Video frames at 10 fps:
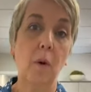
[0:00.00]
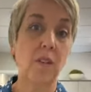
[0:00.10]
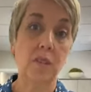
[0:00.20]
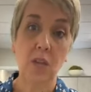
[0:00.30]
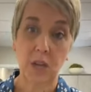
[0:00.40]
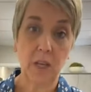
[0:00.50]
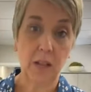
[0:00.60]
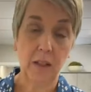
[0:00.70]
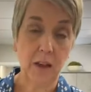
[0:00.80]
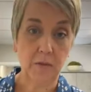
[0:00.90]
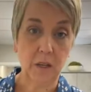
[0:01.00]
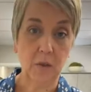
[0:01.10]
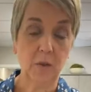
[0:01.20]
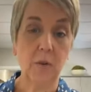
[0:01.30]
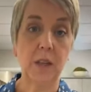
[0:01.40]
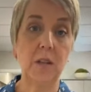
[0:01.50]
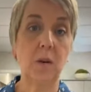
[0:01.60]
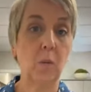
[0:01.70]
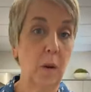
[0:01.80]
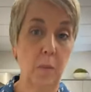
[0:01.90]
or even change out a light fixture than
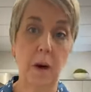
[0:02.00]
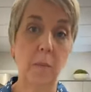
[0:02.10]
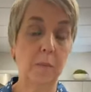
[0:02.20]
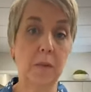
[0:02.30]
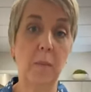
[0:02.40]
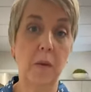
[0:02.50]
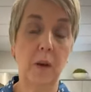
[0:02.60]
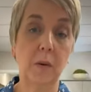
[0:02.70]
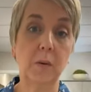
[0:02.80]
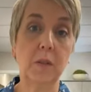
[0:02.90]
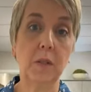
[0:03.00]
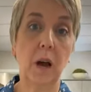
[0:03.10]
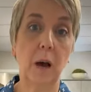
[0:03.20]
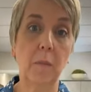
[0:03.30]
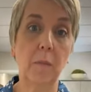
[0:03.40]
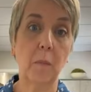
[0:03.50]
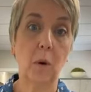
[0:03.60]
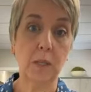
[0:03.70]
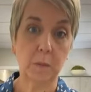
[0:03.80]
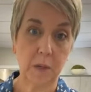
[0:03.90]
to rip up some of those
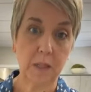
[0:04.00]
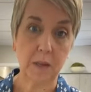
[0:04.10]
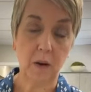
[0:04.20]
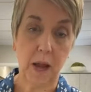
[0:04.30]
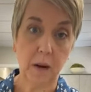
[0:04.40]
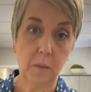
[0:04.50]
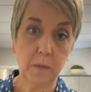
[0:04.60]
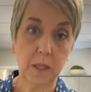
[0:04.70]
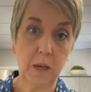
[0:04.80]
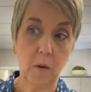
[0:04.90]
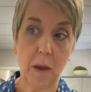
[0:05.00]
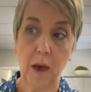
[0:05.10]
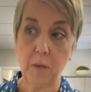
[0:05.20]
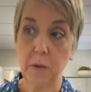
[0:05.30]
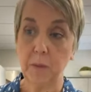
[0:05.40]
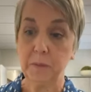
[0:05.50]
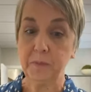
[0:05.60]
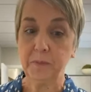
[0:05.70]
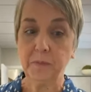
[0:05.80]
more expensive items in your bathroom.